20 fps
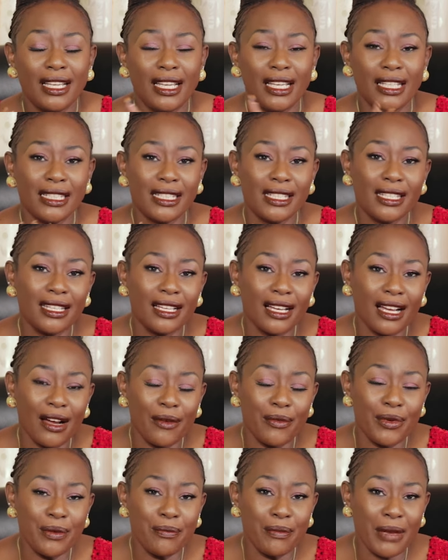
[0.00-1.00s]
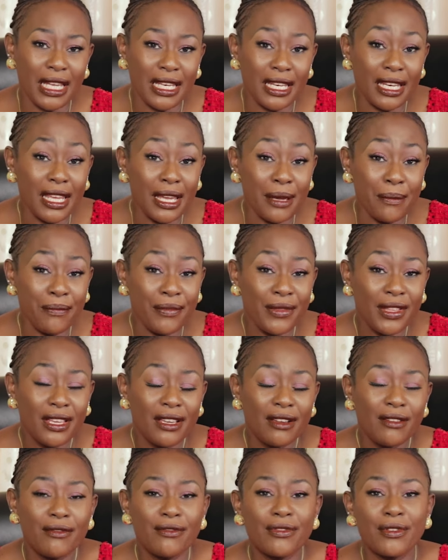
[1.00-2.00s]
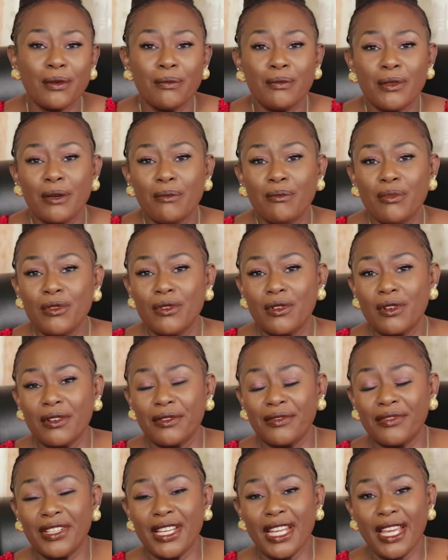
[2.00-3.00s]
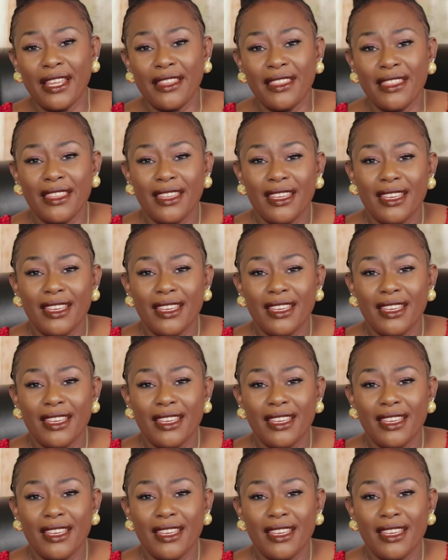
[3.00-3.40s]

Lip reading: and take away my name from the book of death.